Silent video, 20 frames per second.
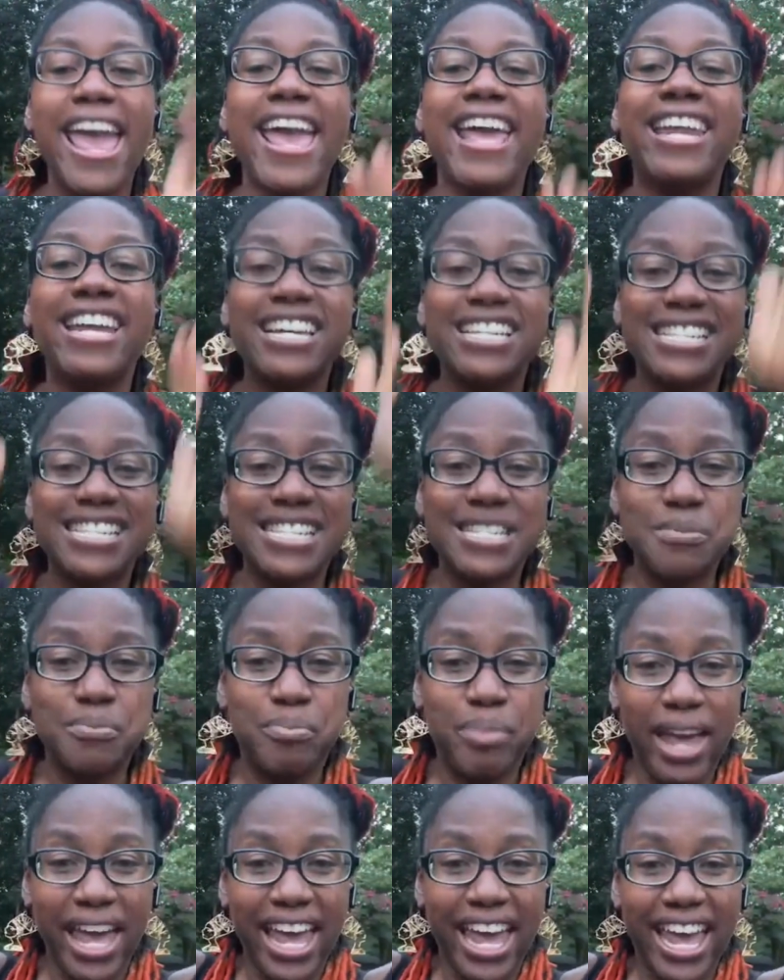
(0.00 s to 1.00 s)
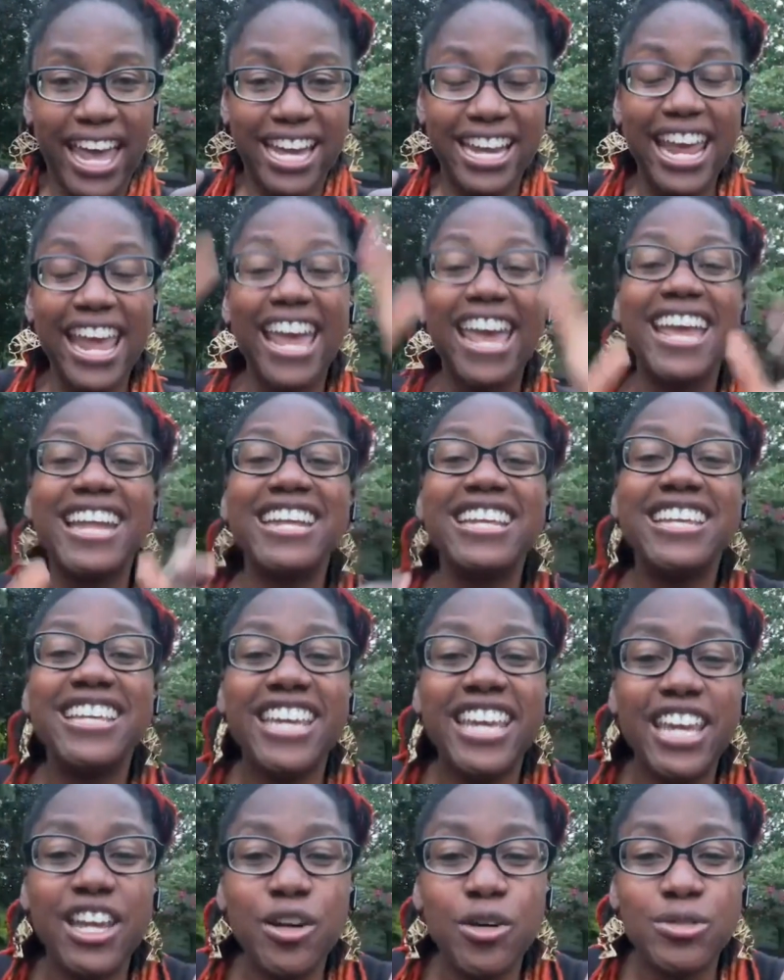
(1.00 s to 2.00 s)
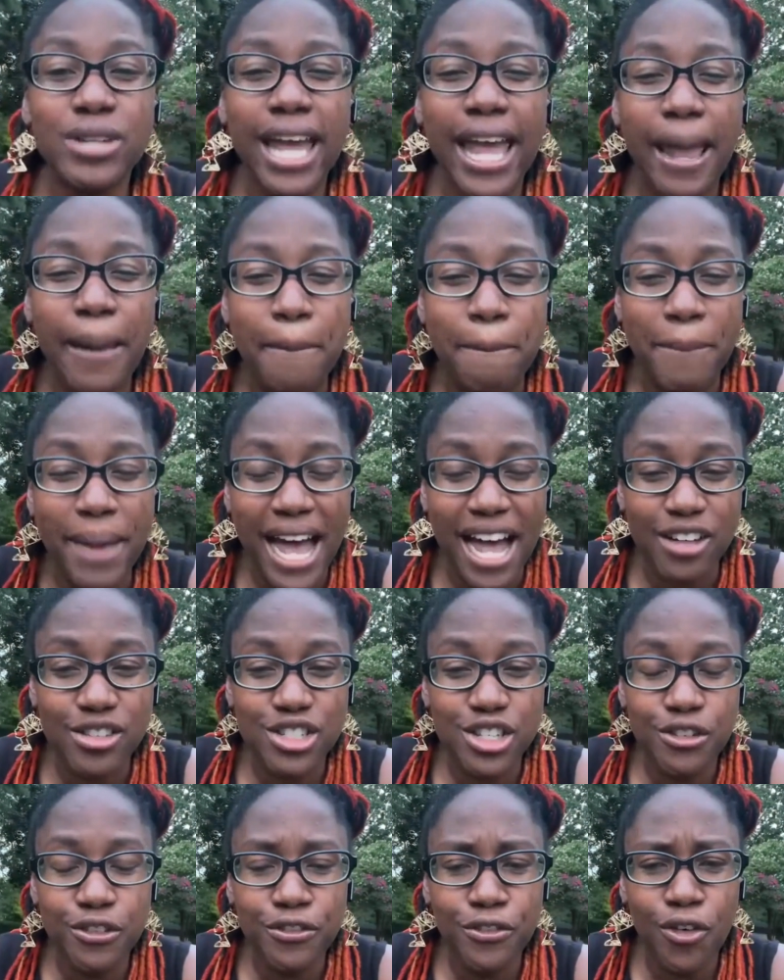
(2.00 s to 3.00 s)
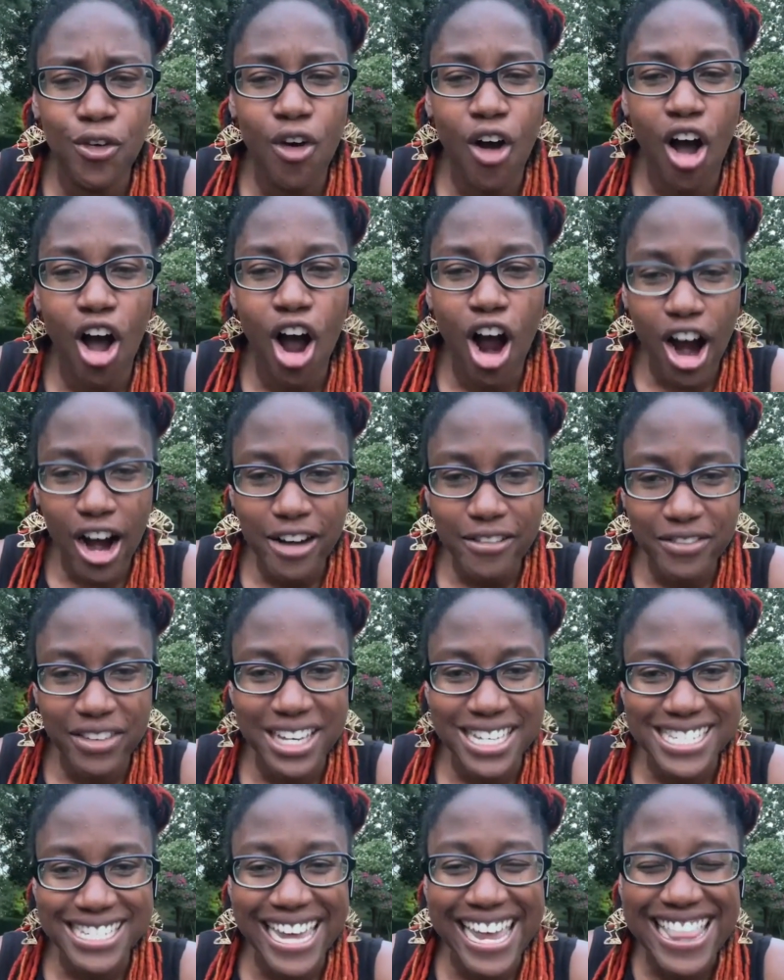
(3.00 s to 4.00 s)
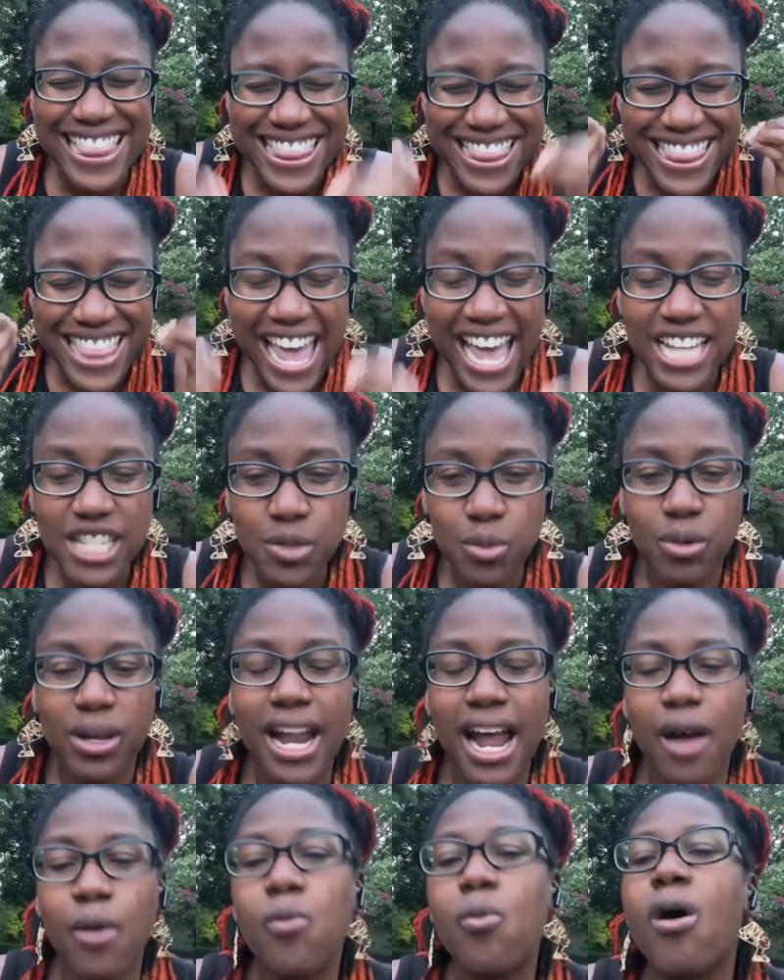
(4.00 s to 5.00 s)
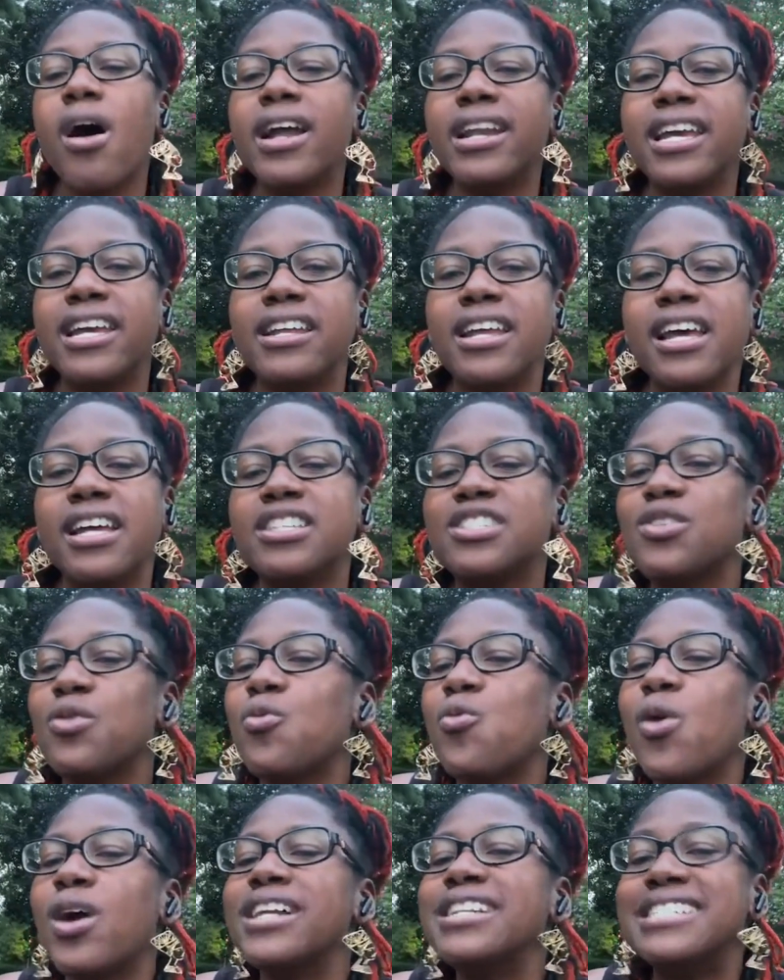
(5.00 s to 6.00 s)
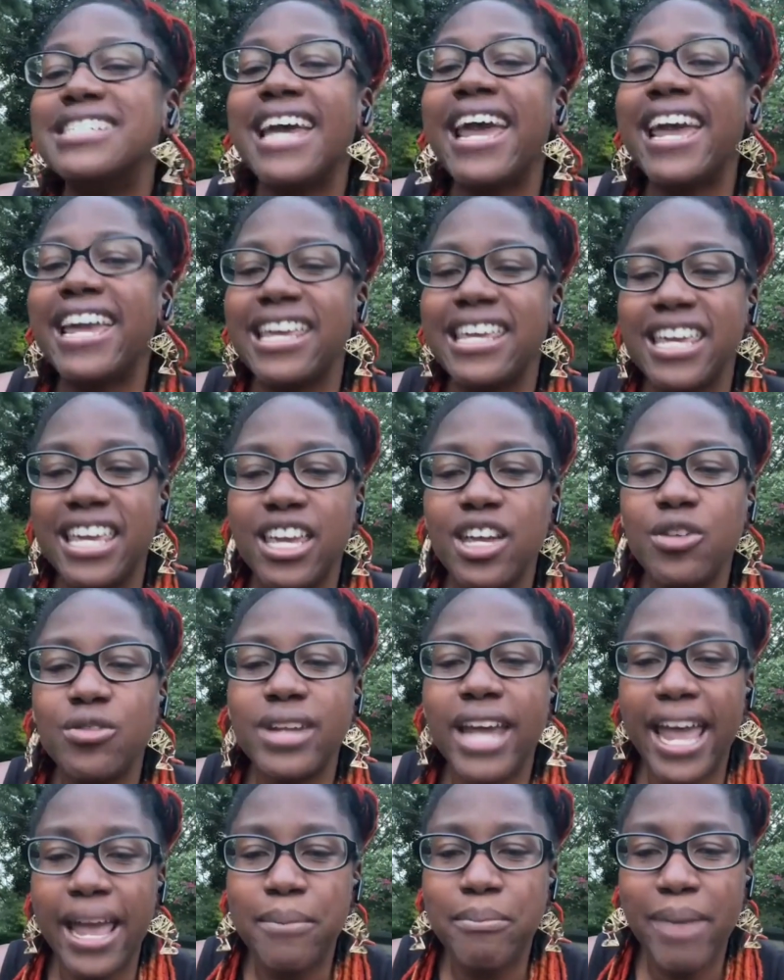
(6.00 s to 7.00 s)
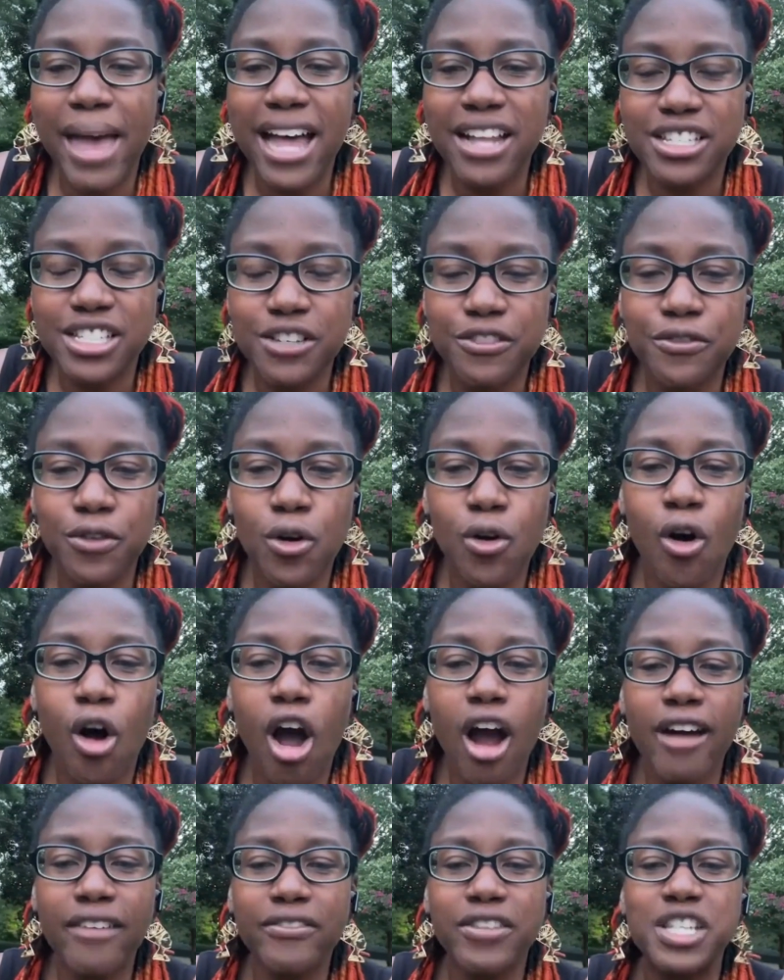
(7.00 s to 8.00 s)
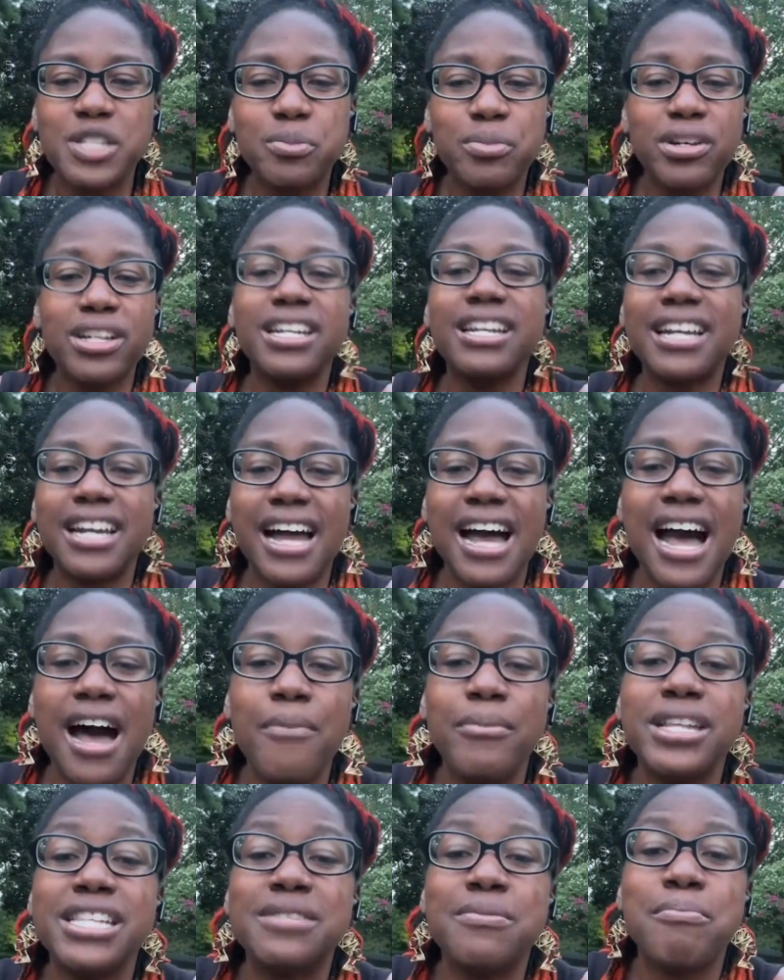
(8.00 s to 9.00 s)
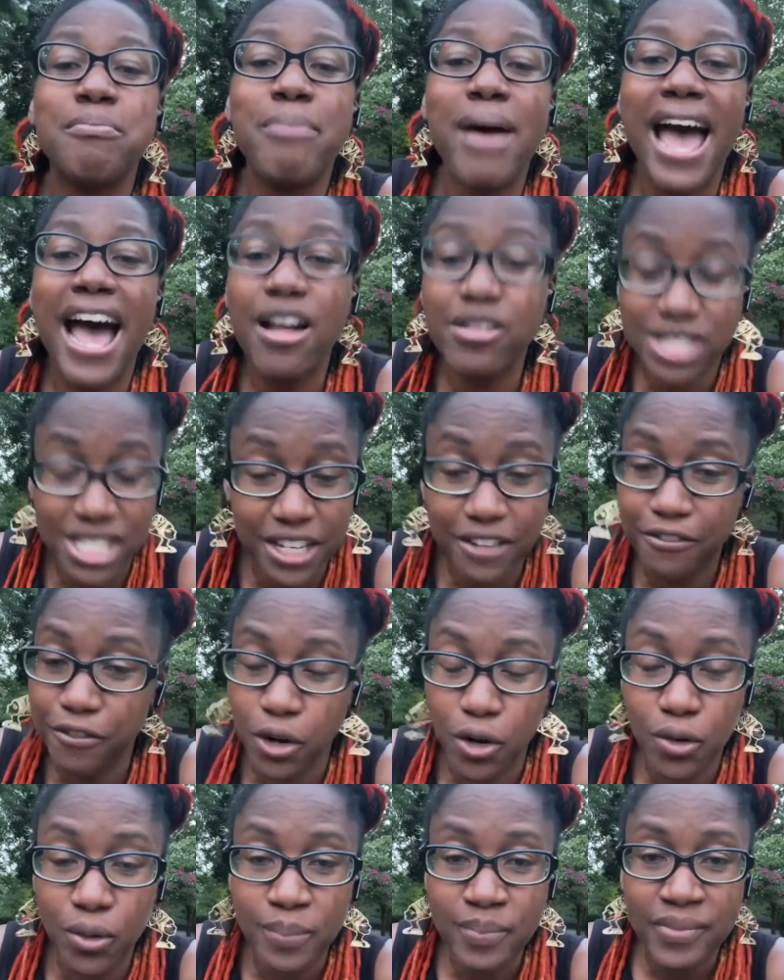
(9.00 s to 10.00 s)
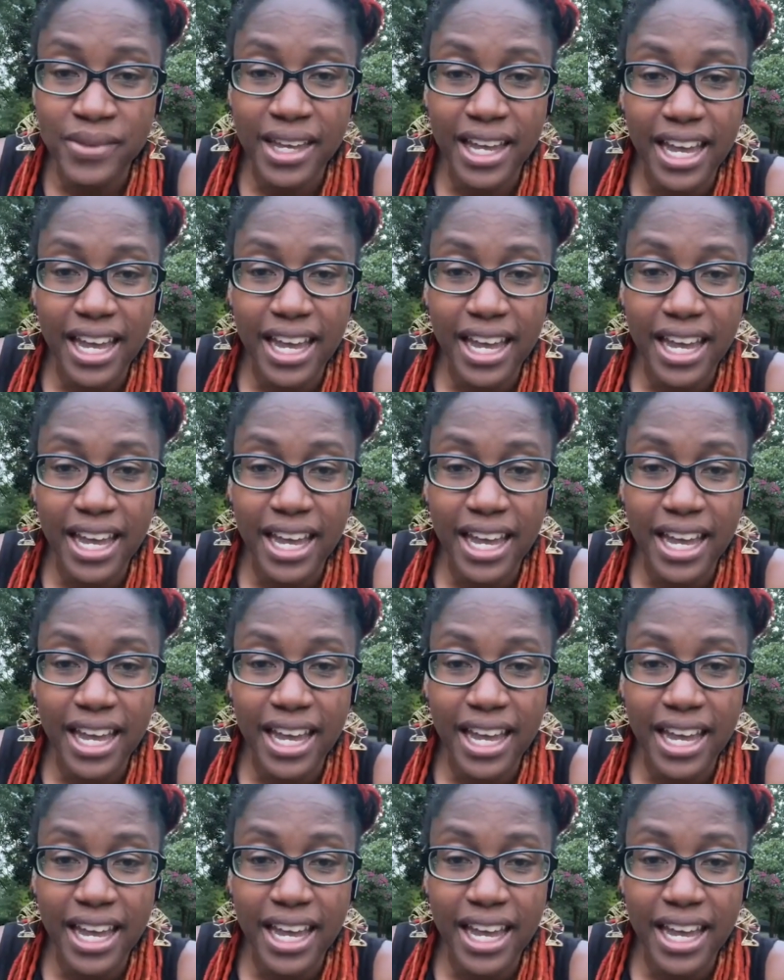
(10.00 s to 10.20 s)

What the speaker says: and expand and yield a bountiful harvest. And that's what I wanted, to one day yield a bountiful harvest. Put in the comments, bountiful.